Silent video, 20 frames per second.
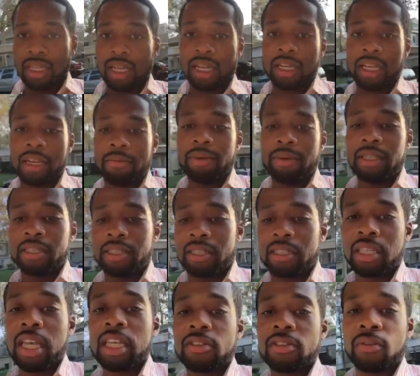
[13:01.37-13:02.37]
done and be
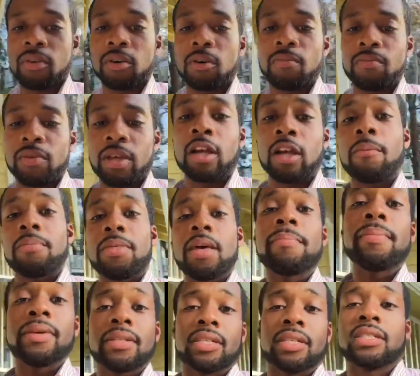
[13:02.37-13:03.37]
successful and help
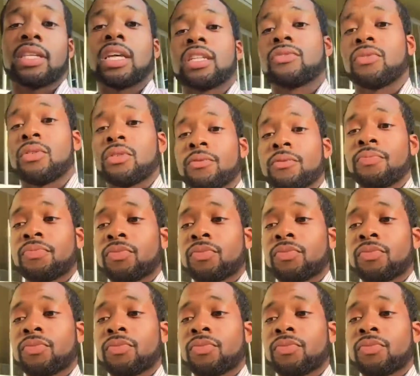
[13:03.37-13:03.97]
them be successful,